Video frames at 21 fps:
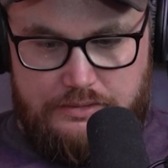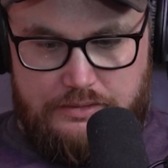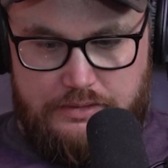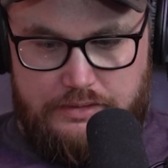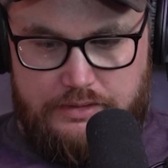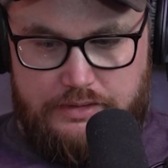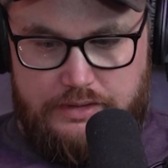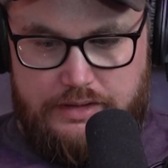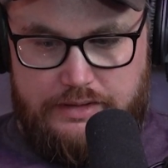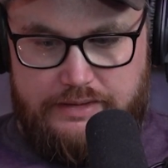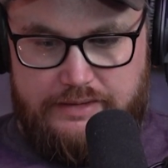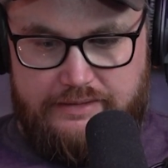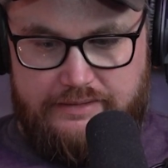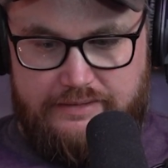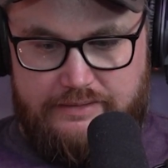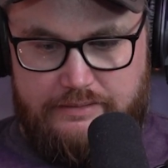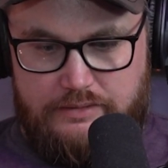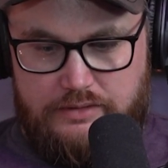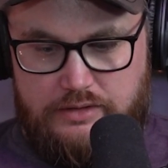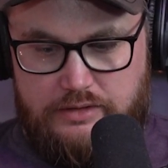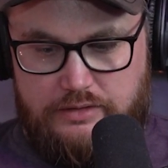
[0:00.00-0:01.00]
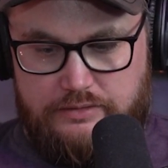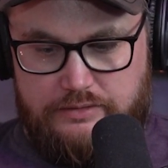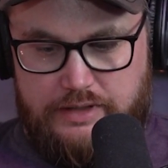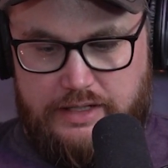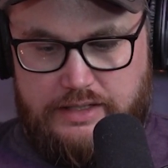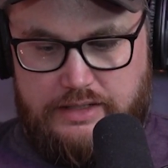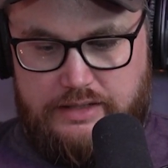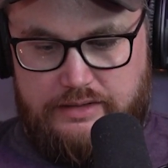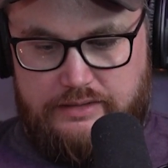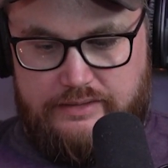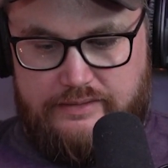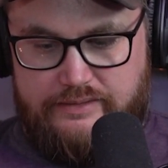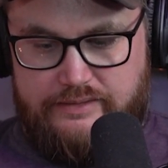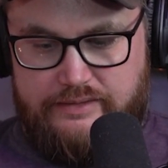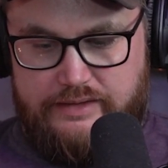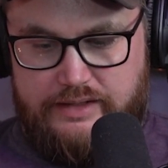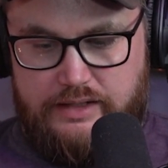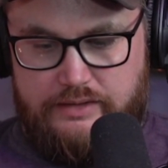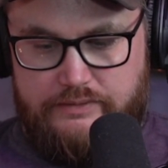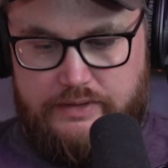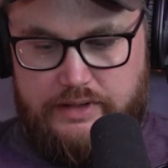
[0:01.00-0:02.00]
order on this corrected
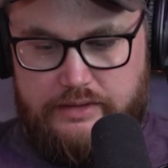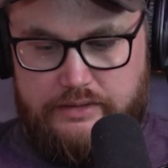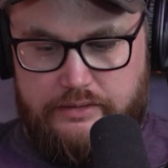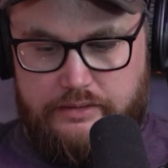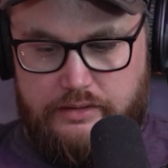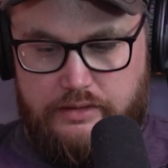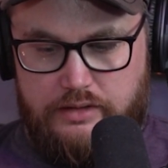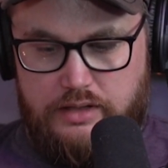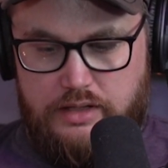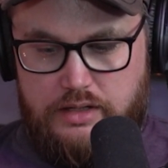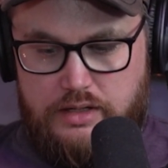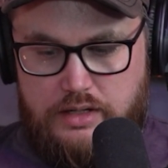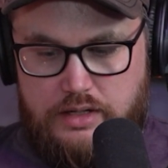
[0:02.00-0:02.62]
sleeve either.